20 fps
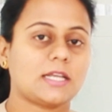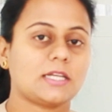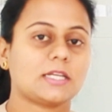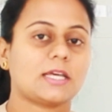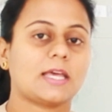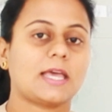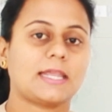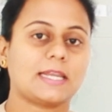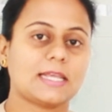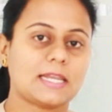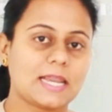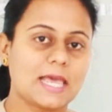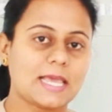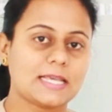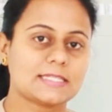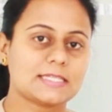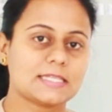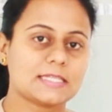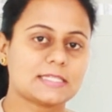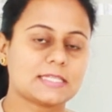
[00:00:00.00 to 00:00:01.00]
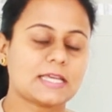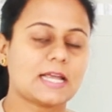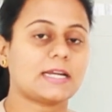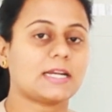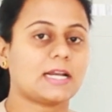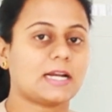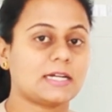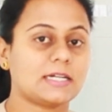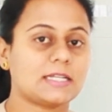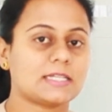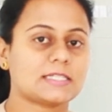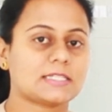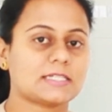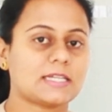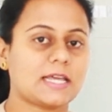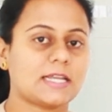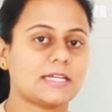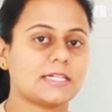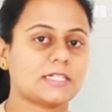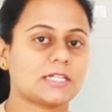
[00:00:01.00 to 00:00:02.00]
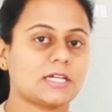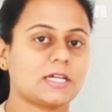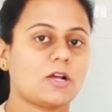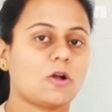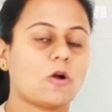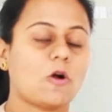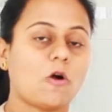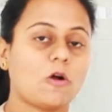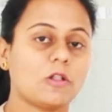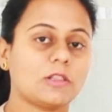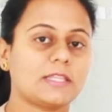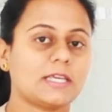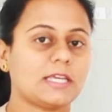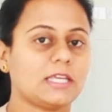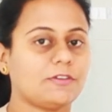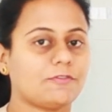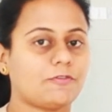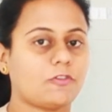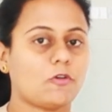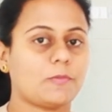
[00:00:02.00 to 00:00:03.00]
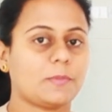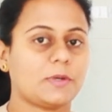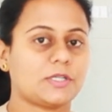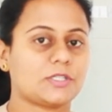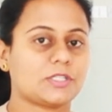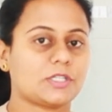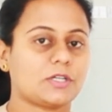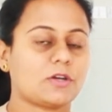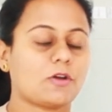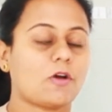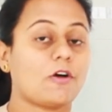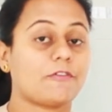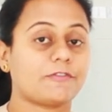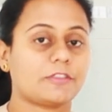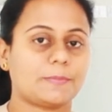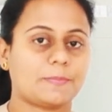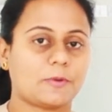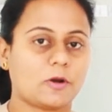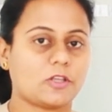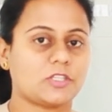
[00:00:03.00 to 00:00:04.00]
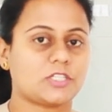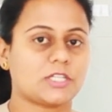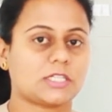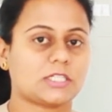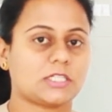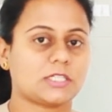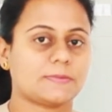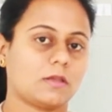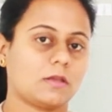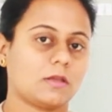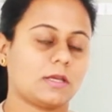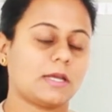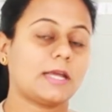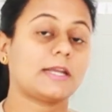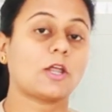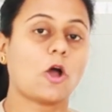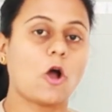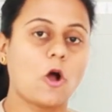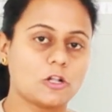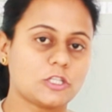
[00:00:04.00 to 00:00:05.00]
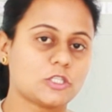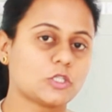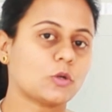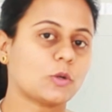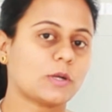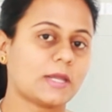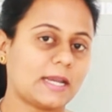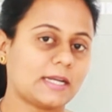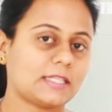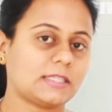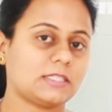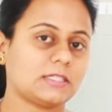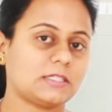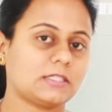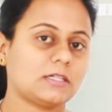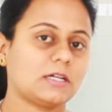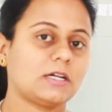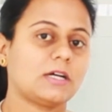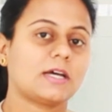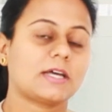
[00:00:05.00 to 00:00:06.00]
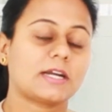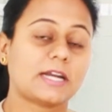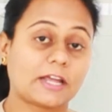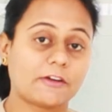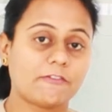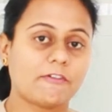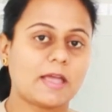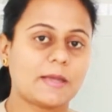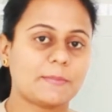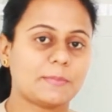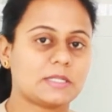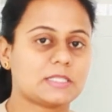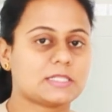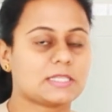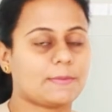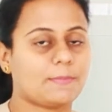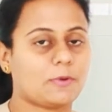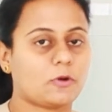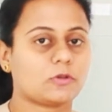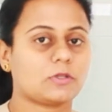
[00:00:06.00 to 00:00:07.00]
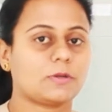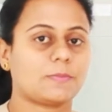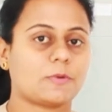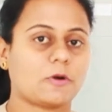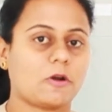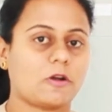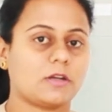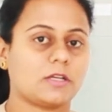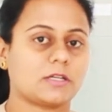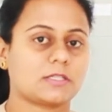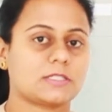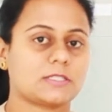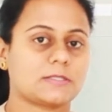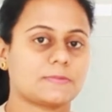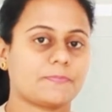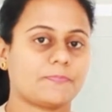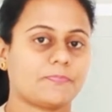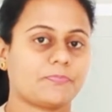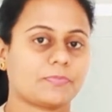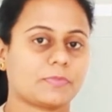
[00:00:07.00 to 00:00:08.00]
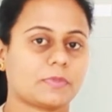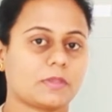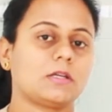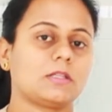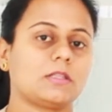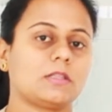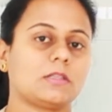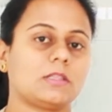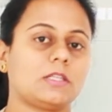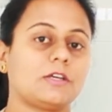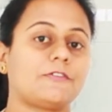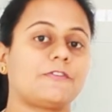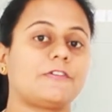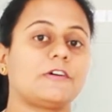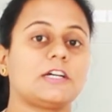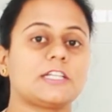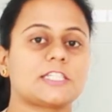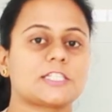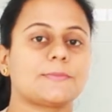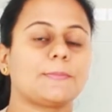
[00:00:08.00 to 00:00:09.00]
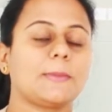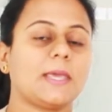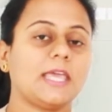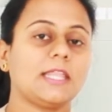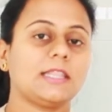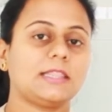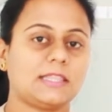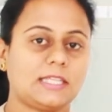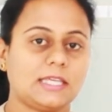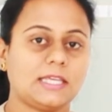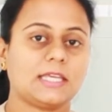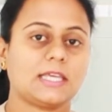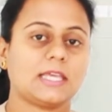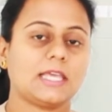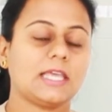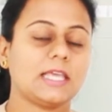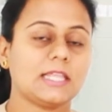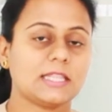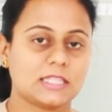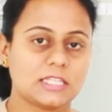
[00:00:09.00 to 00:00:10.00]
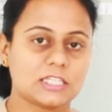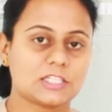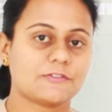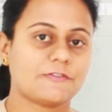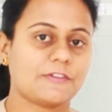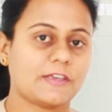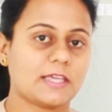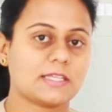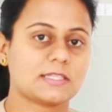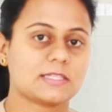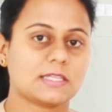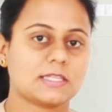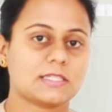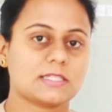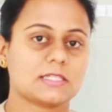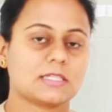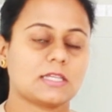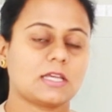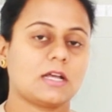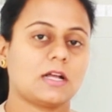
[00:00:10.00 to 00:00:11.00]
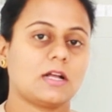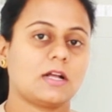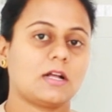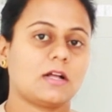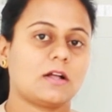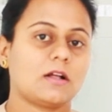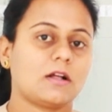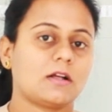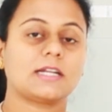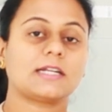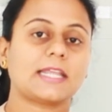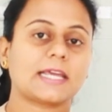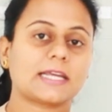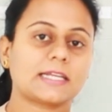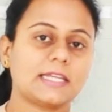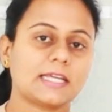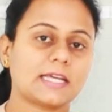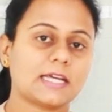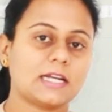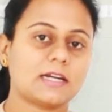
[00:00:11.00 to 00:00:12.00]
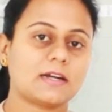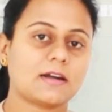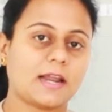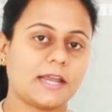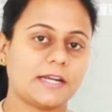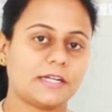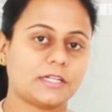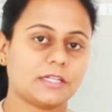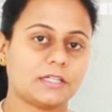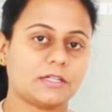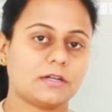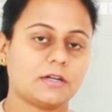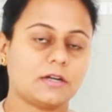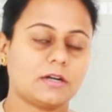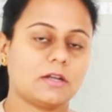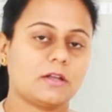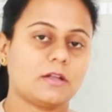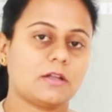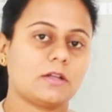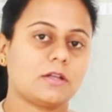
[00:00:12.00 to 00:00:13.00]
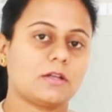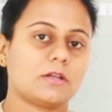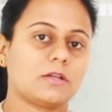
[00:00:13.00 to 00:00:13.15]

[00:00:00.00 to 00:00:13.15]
and analysis and understand all the information about the project. Also get the requirements about the project. The first main thing in this phase is a technical writer